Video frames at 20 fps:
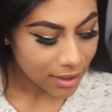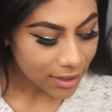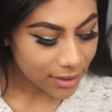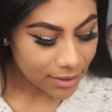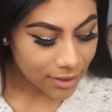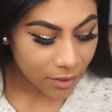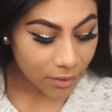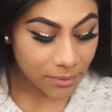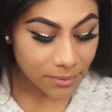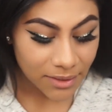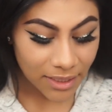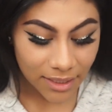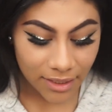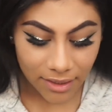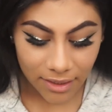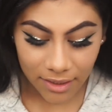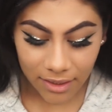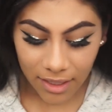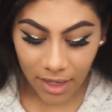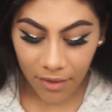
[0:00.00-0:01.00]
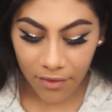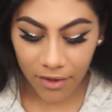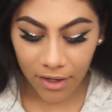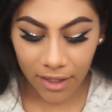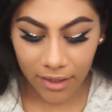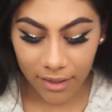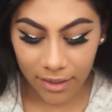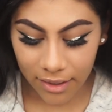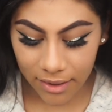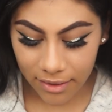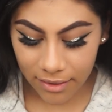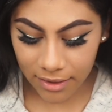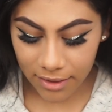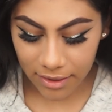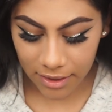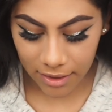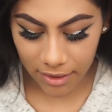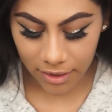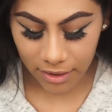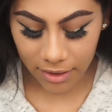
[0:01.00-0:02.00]
Now I'm taking another LA
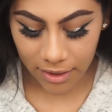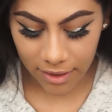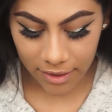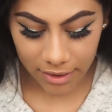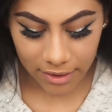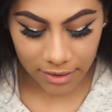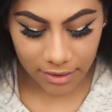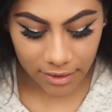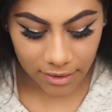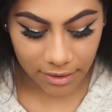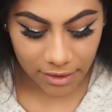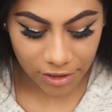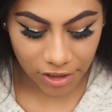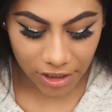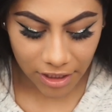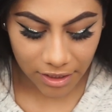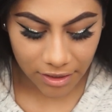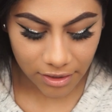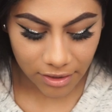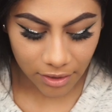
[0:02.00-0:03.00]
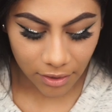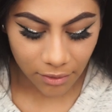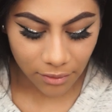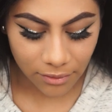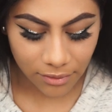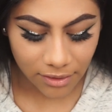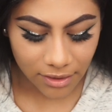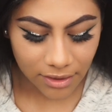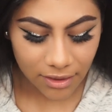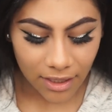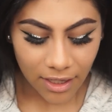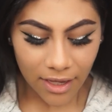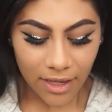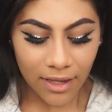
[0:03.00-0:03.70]
concealer, and this is in the shade Toast.